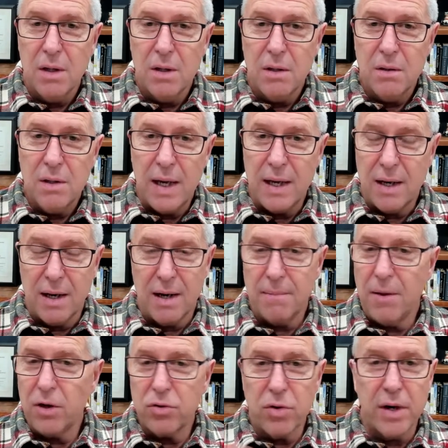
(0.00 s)
And I'm
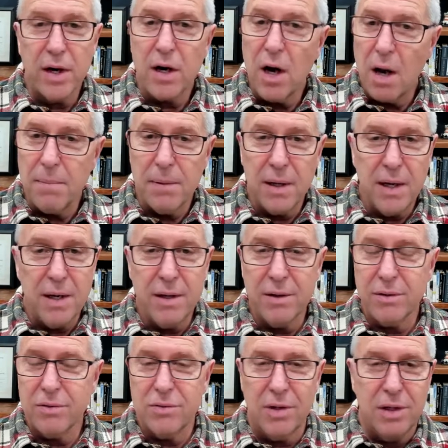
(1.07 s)
not trying to complicate it
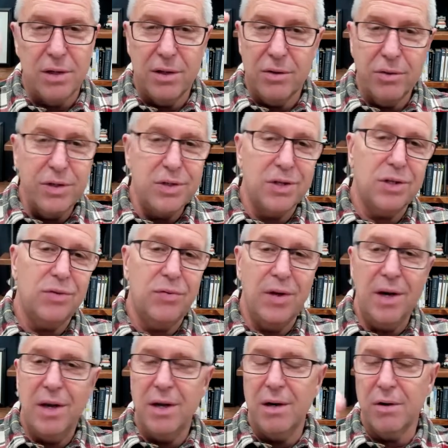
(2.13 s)
and say you grease this
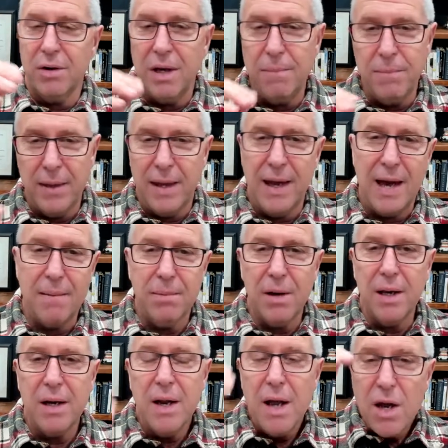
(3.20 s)
fitting or keep the cab
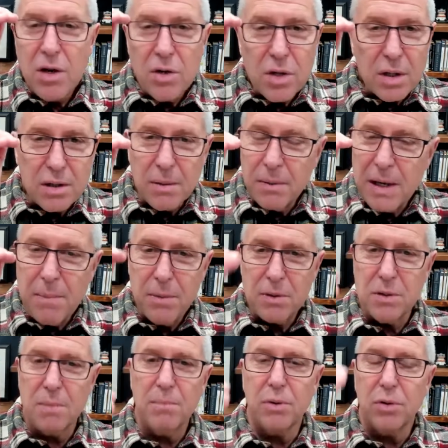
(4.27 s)
clean. Keep it
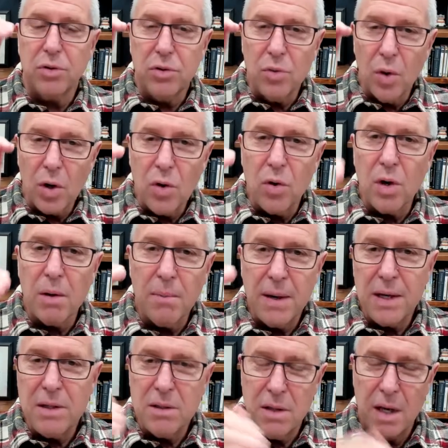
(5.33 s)
simple. You are going to
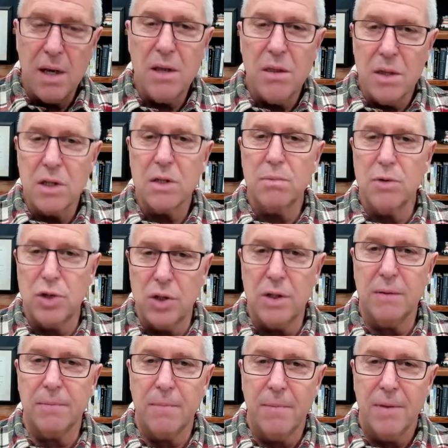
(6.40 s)
maintain this
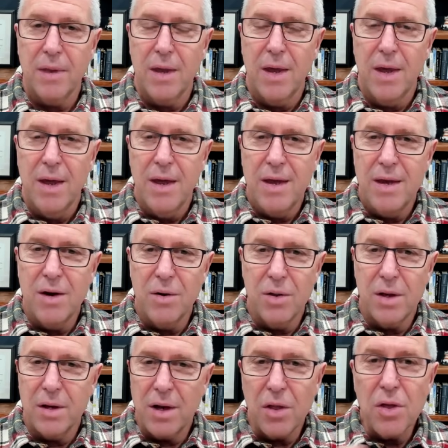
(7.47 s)
machine.
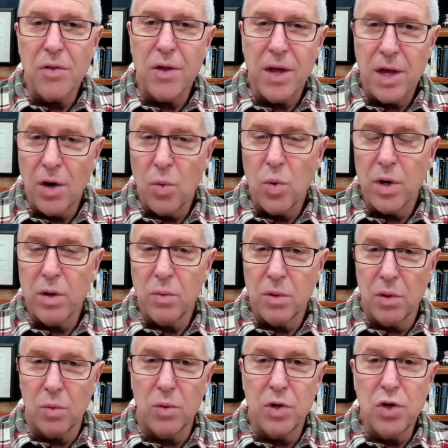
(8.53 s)
Another thing,
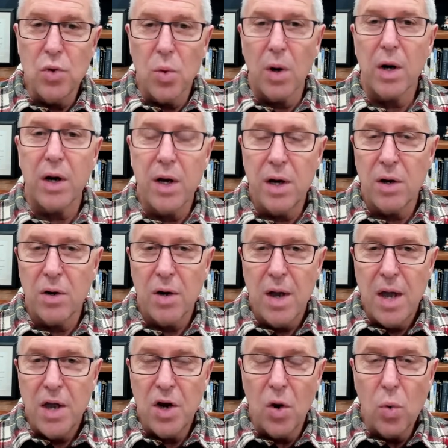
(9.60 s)
when you work here,
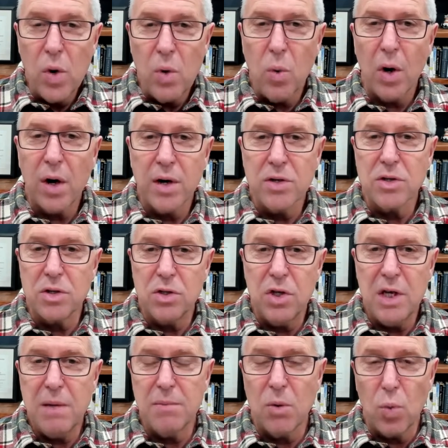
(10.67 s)
we work as a
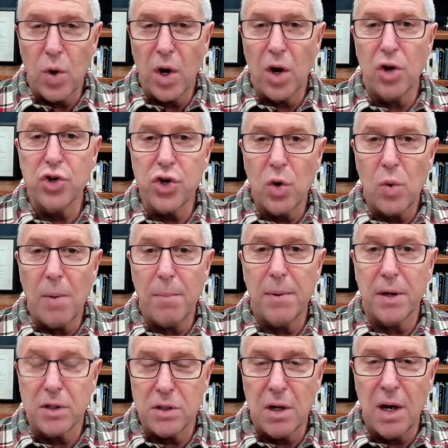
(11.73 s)
team and we all show up
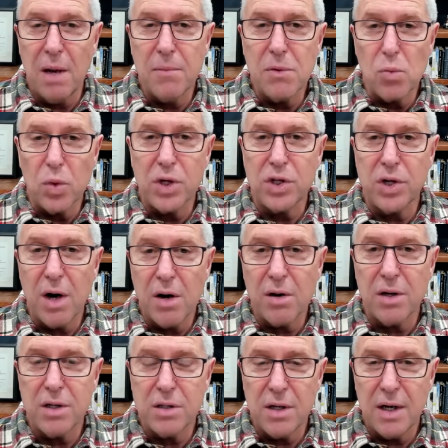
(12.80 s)
on time and we start
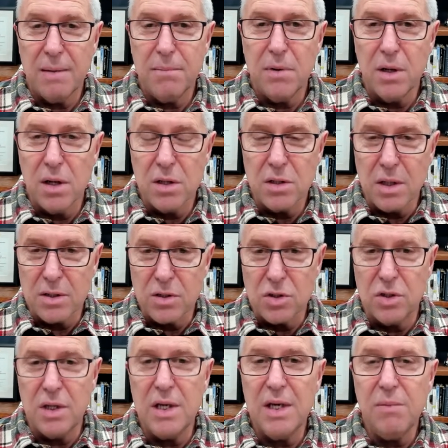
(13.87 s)
on time because as a
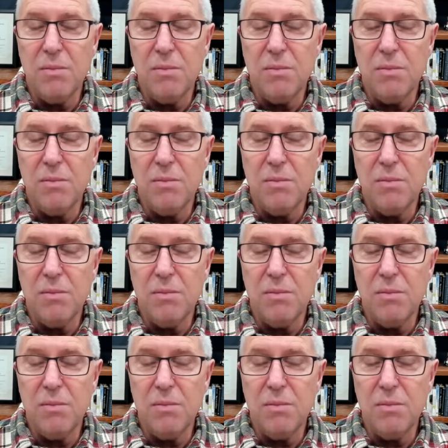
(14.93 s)
team,